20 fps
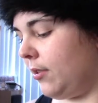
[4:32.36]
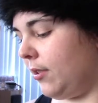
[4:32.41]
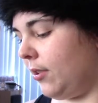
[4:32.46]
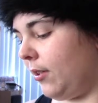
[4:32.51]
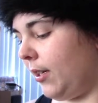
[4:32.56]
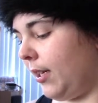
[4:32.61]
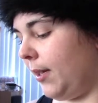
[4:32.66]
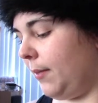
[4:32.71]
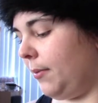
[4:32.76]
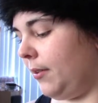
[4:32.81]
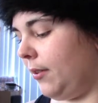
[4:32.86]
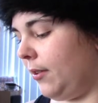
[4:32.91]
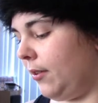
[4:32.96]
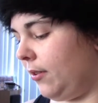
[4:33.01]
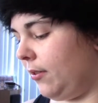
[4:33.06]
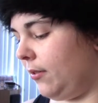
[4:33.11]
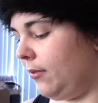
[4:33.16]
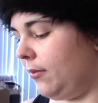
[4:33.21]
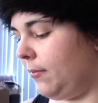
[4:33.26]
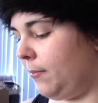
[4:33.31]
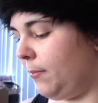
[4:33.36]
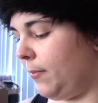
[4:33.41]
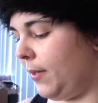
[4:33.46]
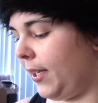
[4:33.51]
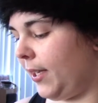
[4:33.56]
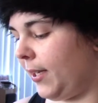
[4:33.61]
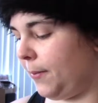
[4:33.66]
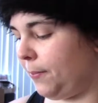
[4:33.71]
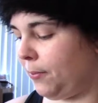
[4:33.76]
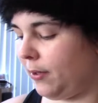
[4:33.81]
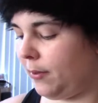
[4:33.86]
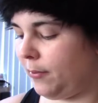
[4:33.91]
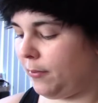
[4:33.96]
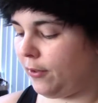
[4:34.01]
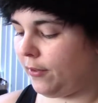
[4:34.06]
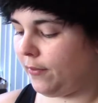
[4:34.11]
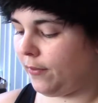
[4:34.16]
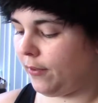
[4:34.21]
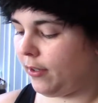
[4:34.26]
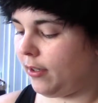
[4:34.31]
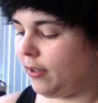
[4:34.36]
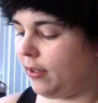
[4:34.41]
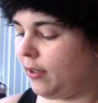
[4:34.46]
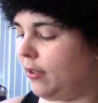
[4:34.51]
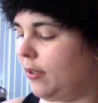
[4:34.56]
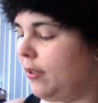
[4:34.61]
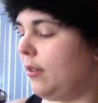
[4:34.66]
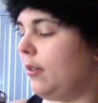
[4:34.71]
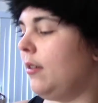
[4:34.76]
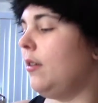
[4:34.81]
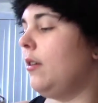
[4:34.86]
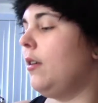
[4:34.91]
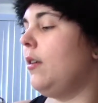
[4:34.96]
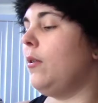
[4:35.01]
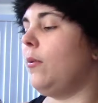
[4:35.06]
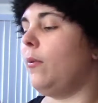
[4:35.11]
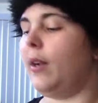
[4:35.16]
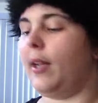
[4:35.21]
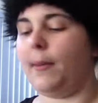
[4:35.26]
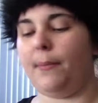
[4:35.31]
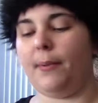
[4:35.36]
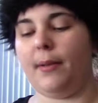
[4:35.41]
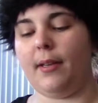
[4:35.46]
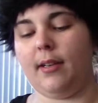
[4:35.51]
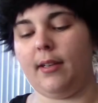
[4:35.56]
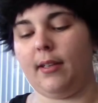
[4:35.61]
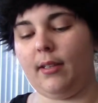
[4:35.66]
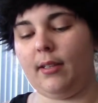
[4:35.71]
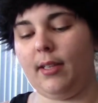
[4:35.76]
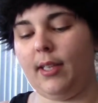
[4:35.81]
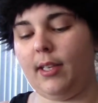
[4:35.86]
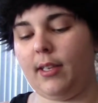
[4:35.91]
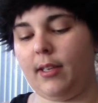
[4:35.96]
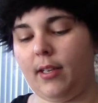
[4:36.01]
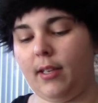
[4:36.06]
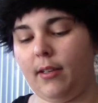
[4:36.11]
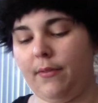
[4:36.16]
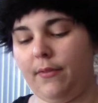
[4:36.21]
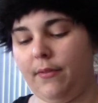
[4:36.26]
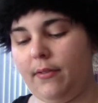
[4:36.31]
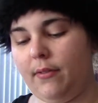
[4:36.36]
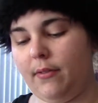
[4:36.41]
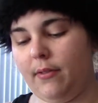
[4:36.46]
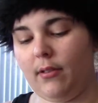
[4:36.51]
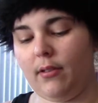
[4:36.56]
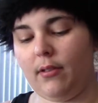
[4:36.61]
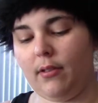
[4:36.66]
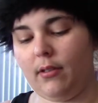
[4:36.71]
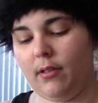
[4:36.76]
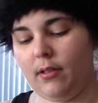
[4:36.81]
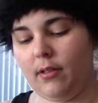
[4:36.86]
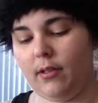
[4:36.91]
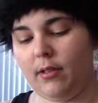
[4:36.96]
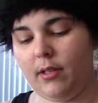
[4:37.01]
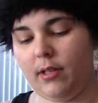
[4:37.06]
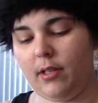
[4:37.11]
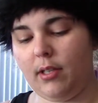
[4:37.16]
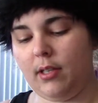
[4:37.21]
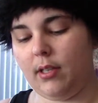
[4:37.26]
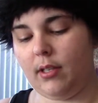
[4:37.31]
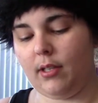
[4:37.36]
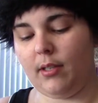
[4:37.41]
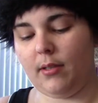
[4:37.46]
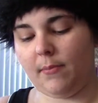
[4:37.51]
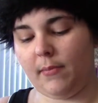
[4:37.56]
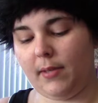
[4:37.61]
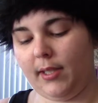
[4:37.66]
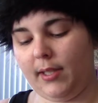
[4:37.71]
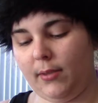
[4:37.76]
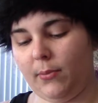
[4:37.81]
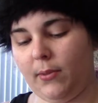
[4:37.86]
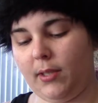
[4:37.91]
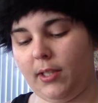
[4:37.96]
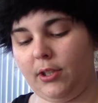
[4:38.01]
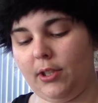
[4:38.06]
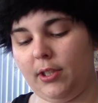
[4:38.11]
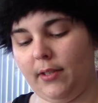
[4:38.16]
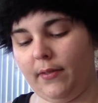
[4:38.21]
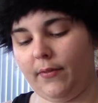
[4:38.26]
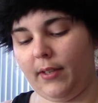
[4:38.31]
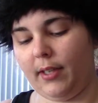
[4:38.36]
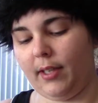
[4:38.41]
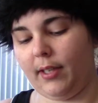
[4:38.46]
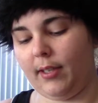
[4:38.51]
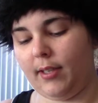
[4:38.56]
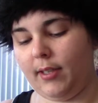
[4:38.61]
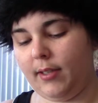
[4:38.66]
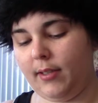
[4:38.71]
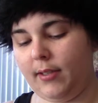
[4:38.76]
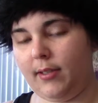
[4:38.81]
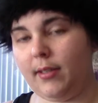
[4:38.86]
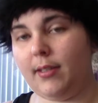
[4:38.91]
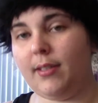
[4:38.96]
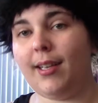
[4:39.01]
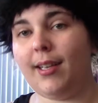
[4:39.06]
to grab a little makeup remover, wipe here and clean off my swatching fingers.